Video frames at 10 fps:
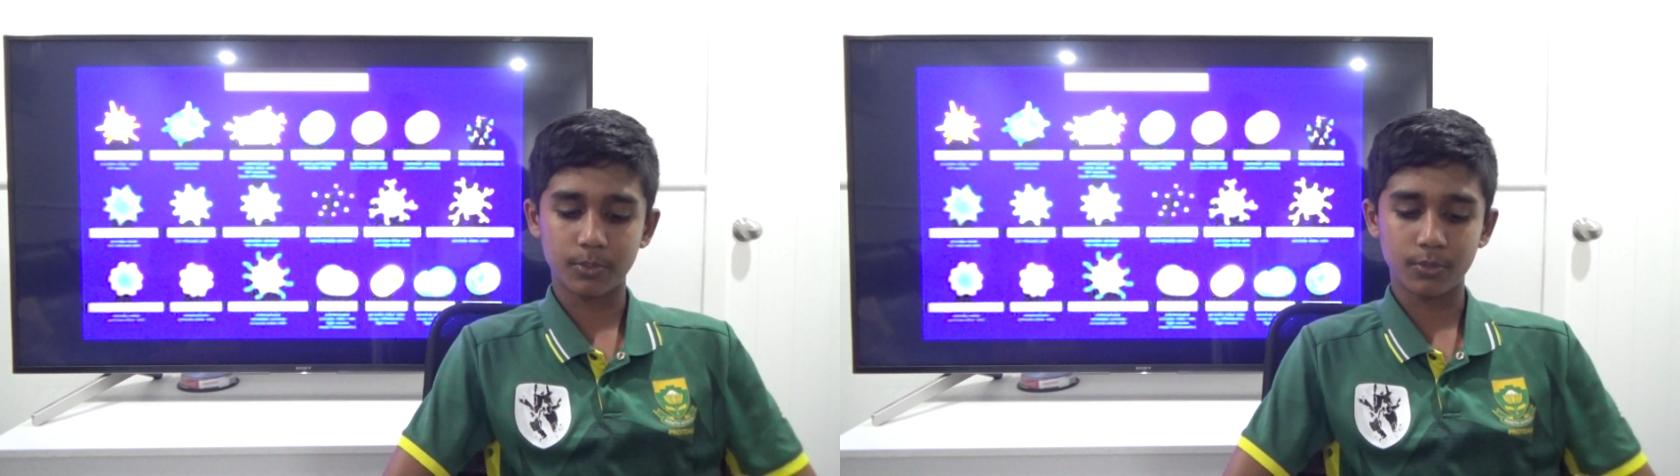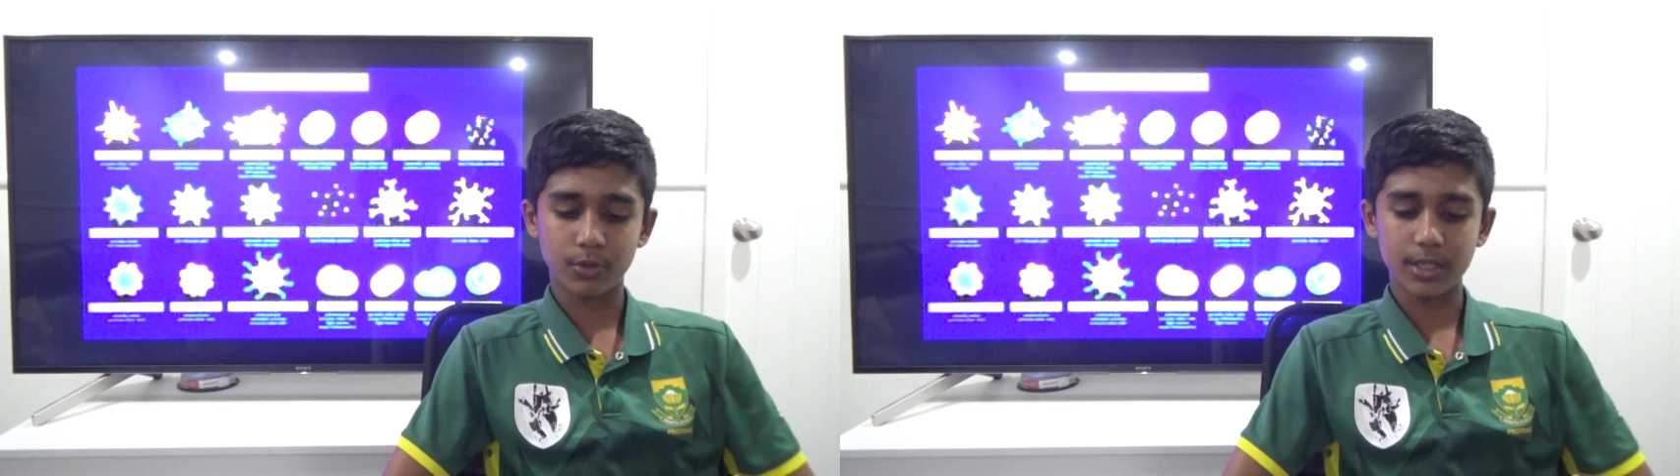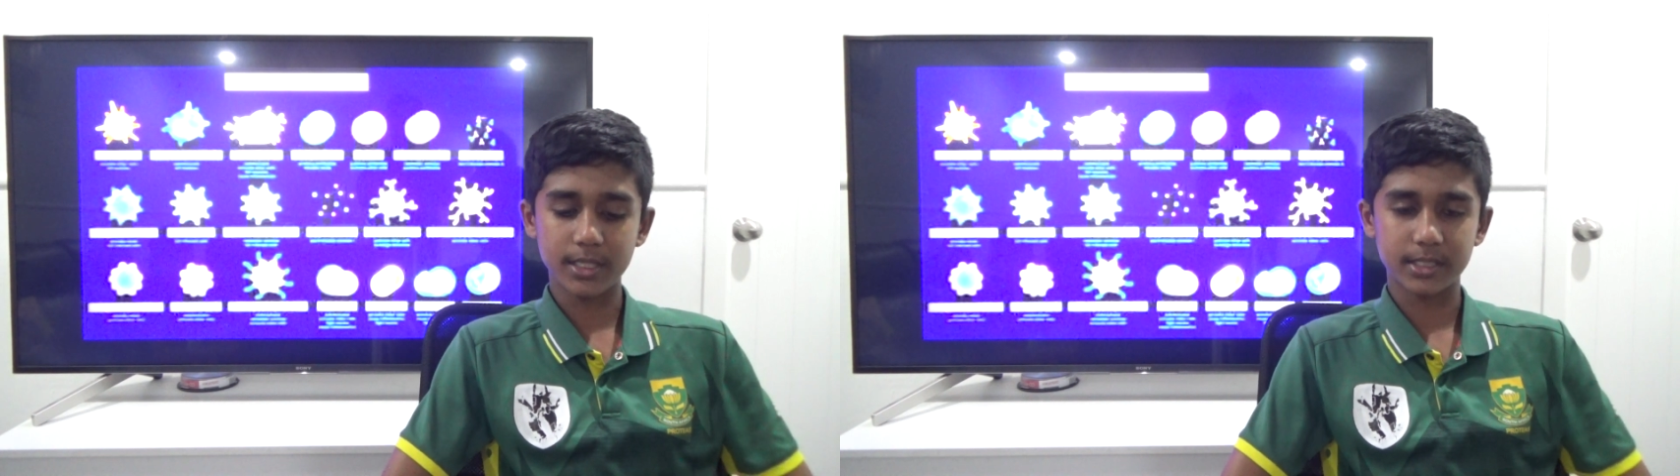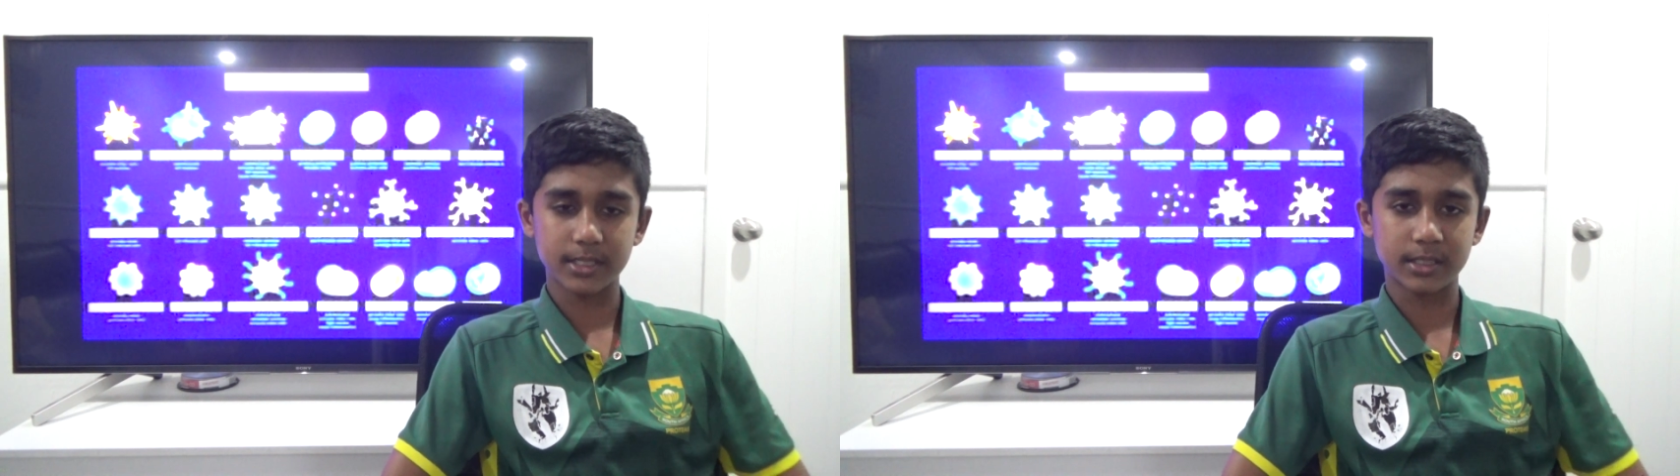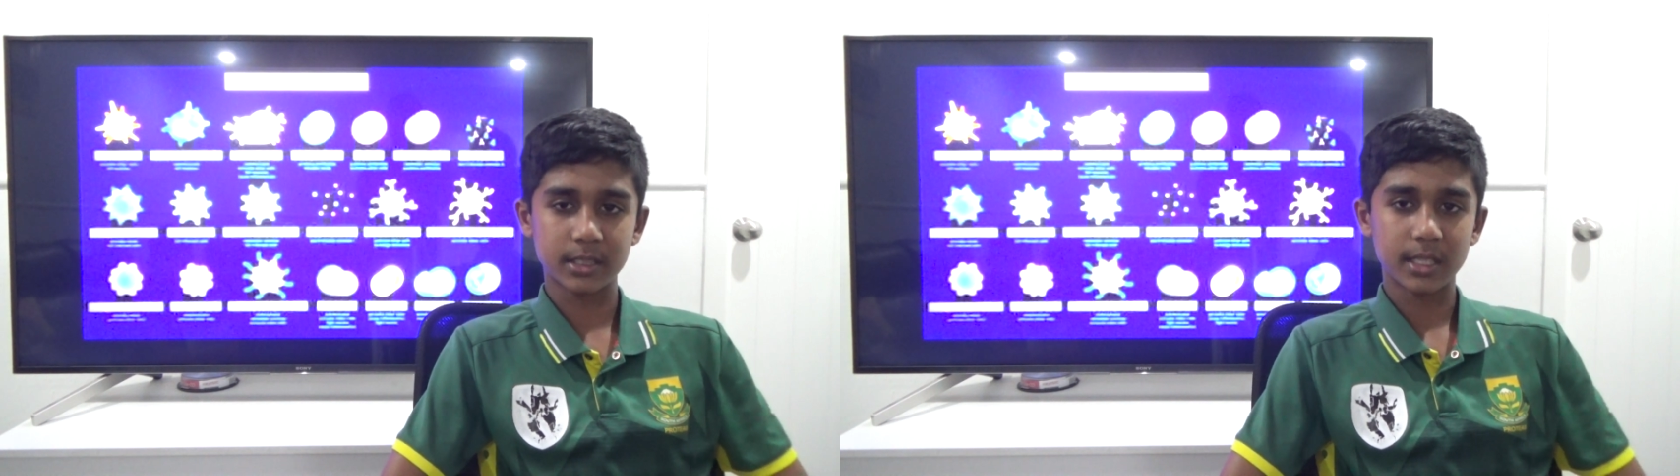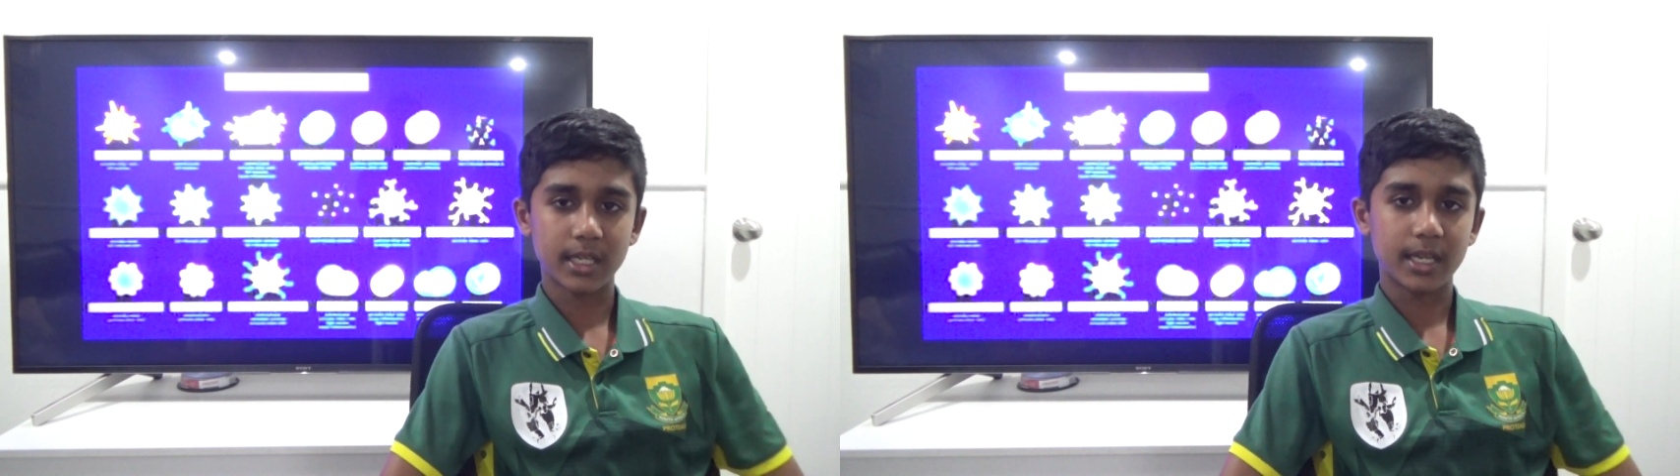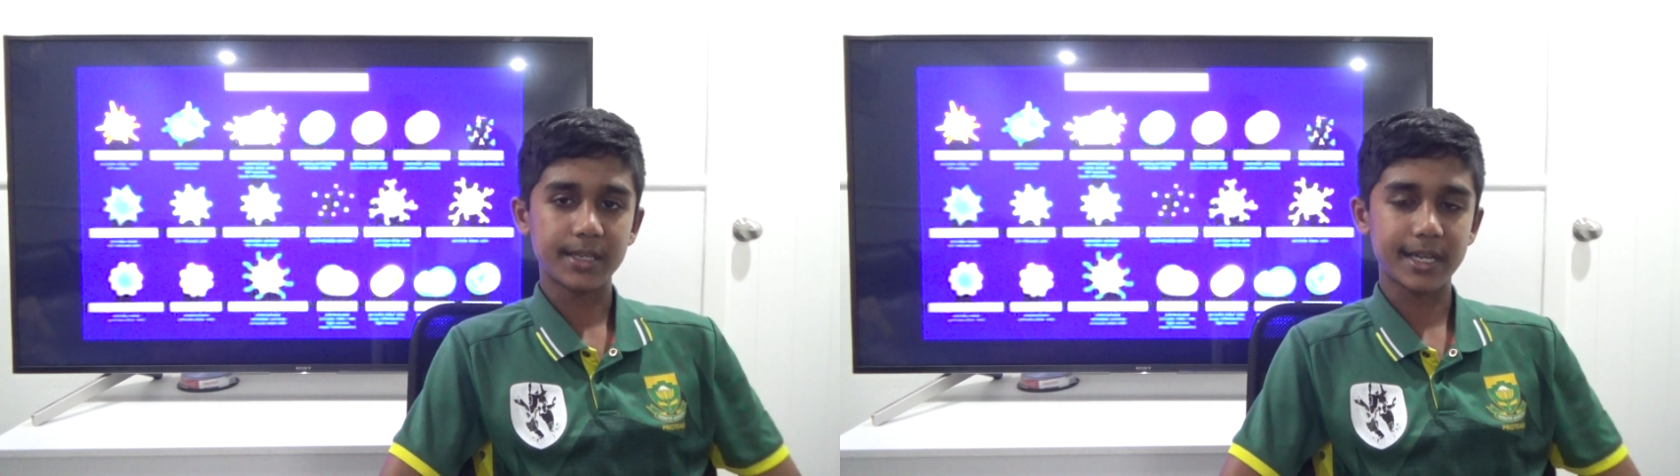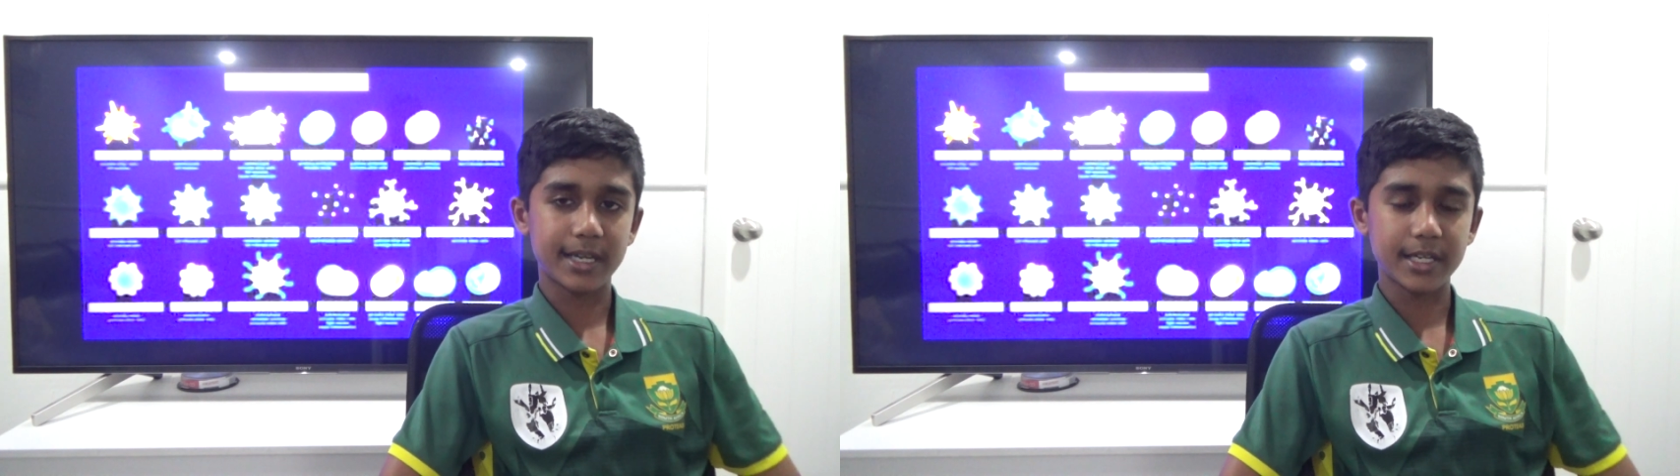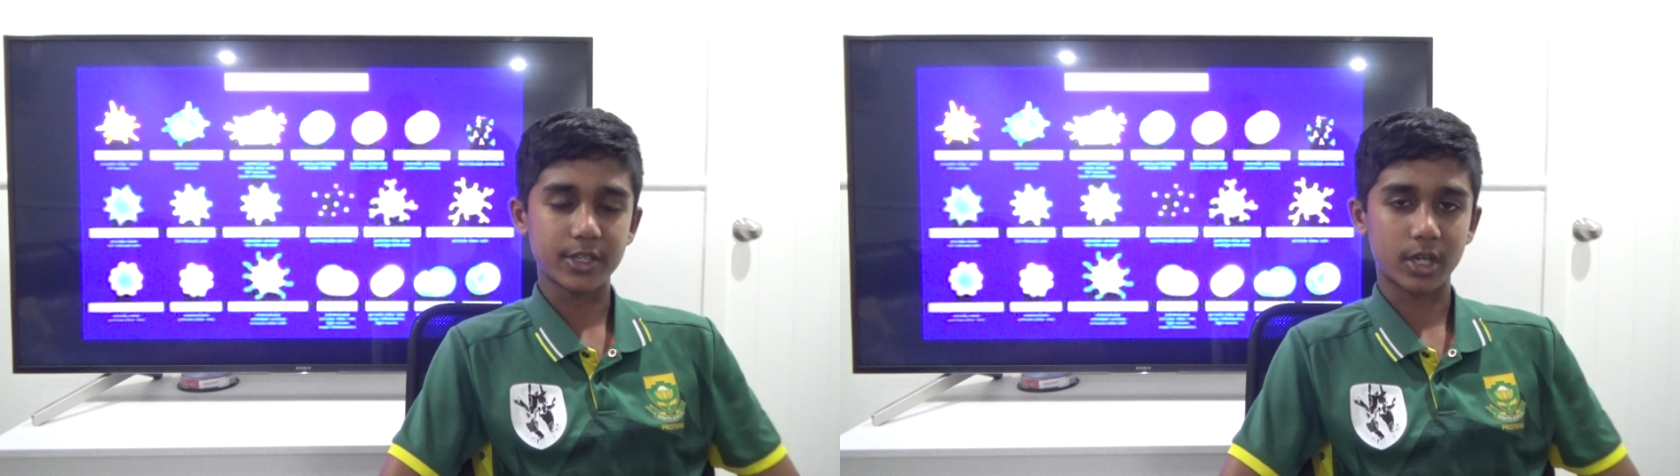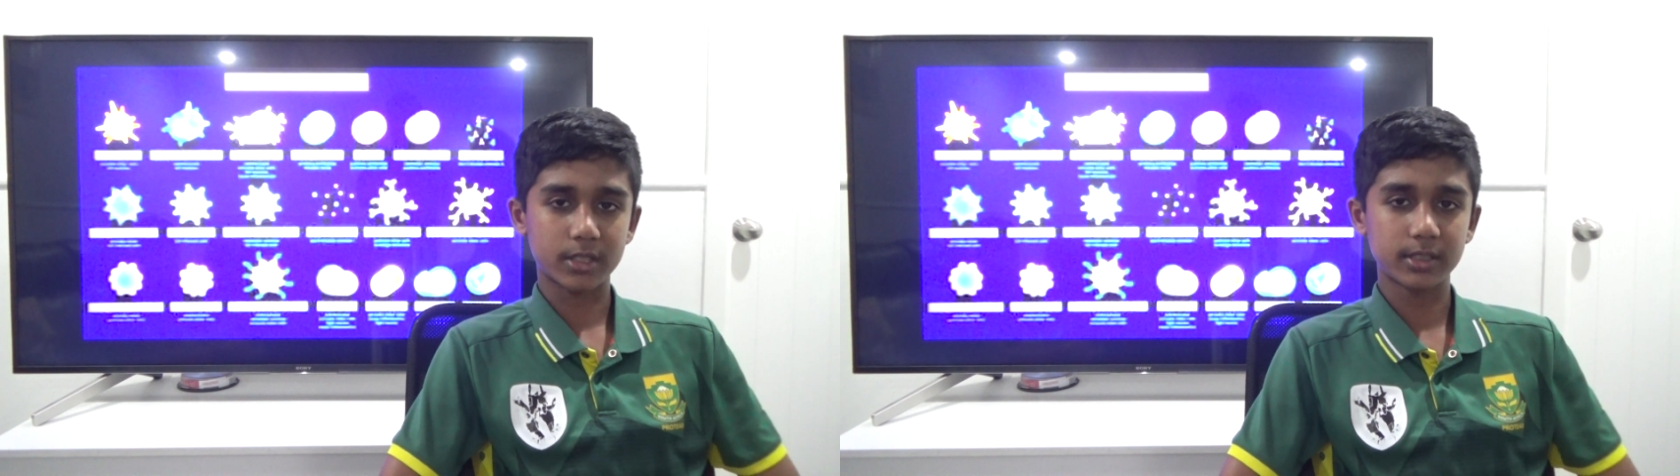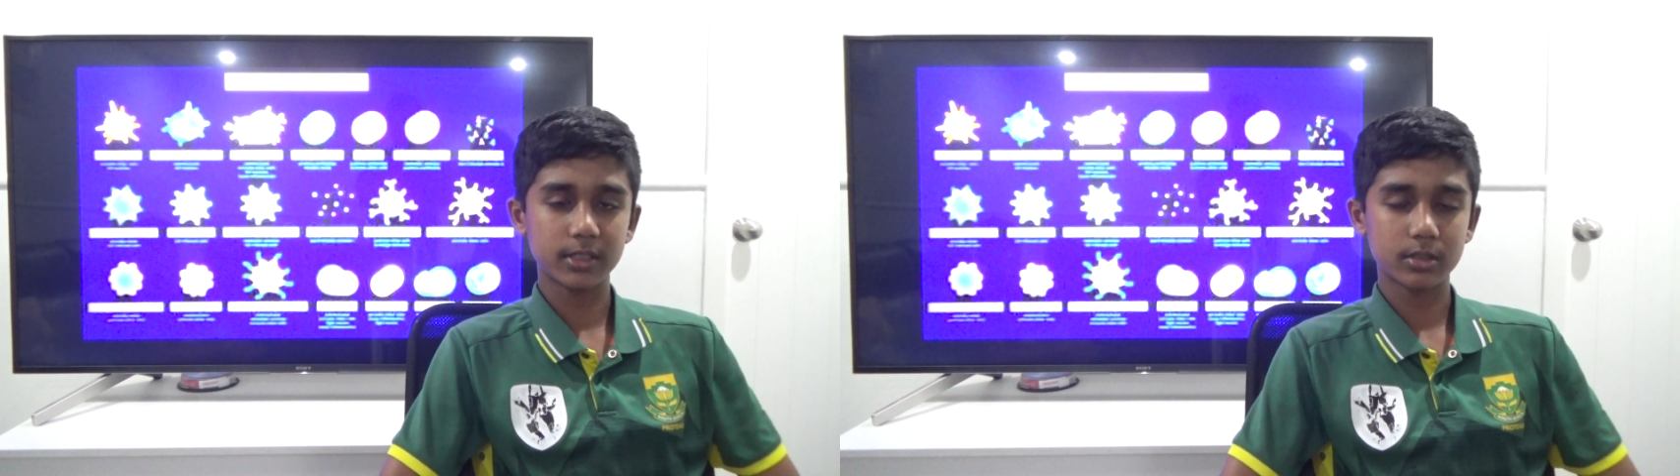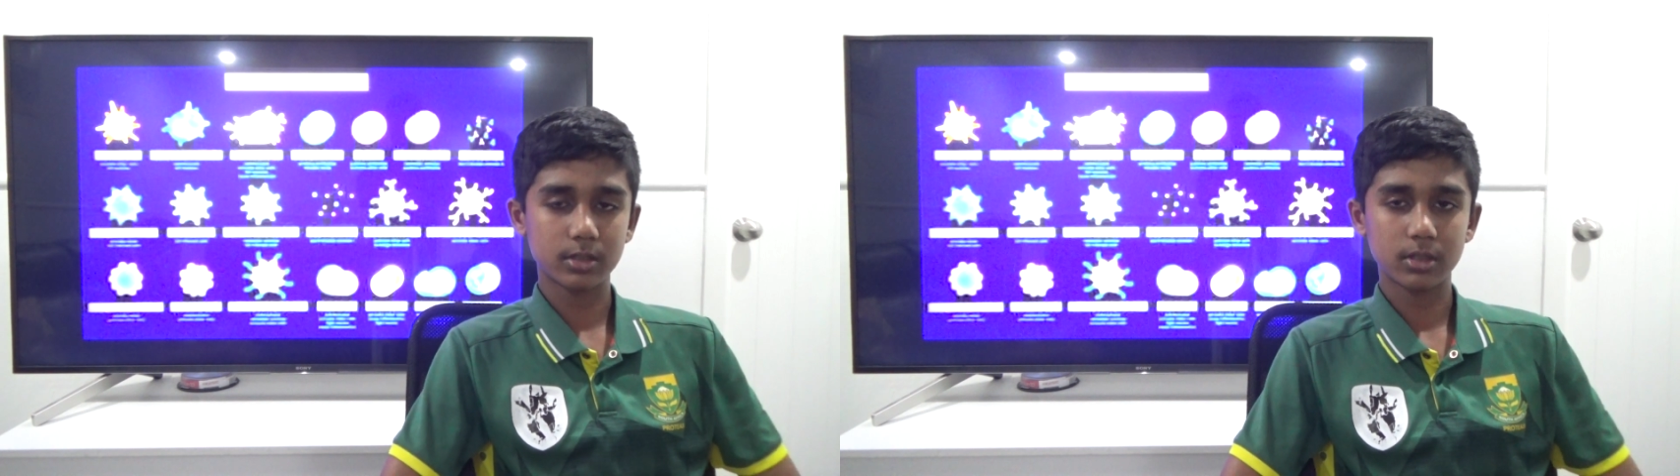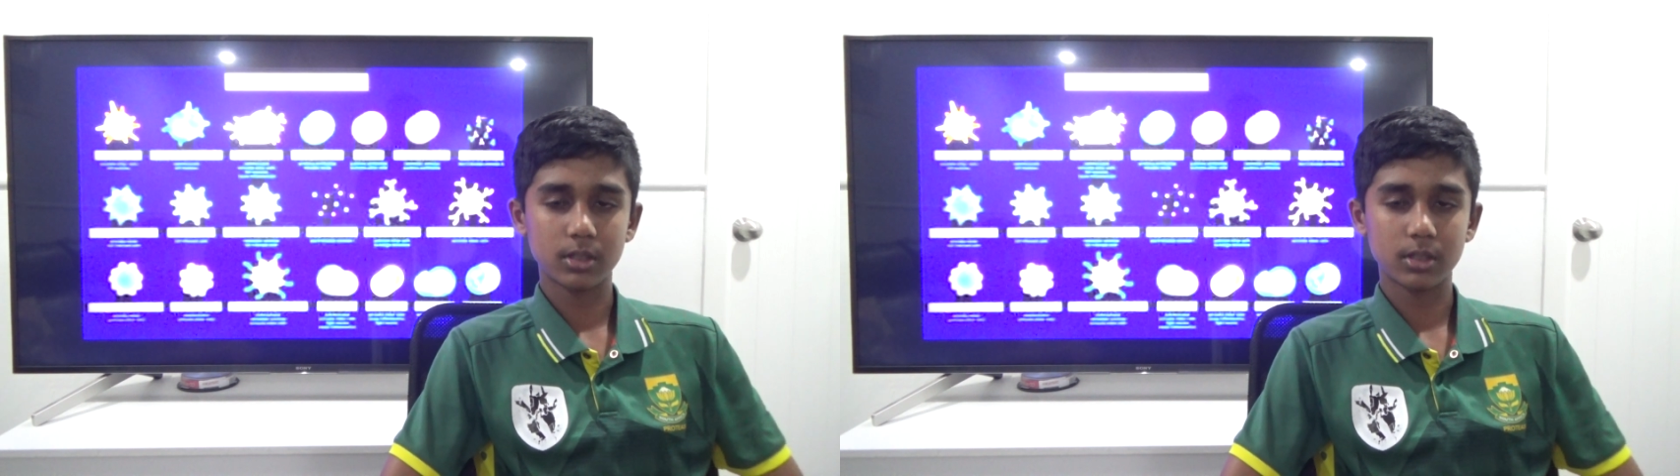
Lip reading: releases deadly toxins